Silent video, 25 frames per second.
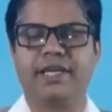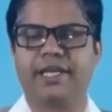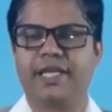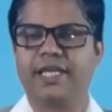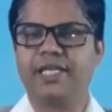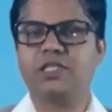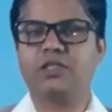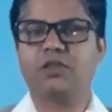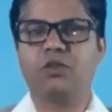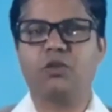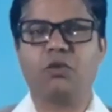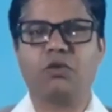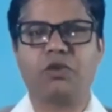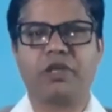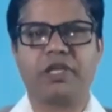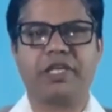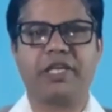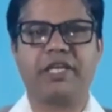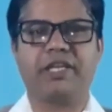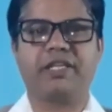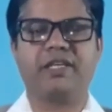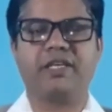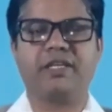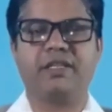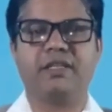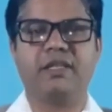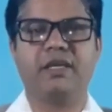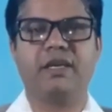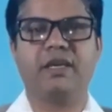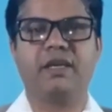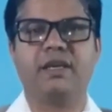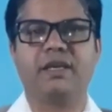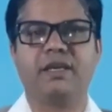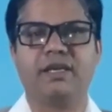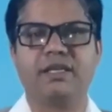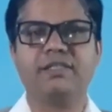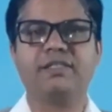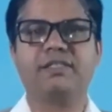It is located in
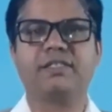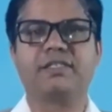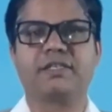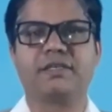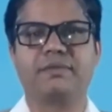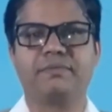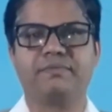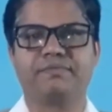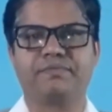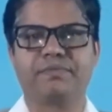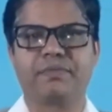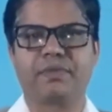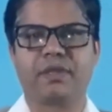the east